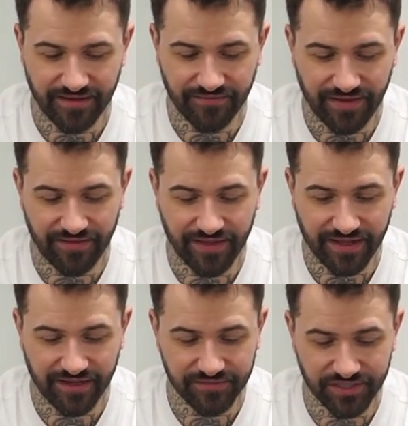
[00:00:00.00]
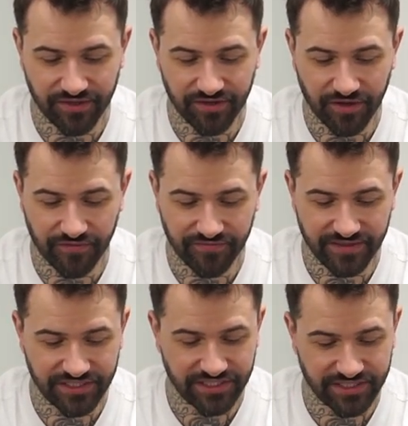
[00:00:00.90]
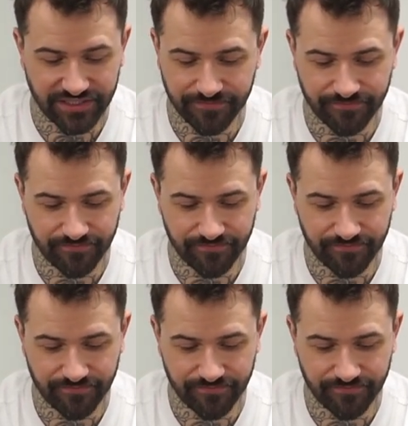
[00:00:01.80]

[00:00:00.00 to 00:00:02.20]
of how that comes on and off is just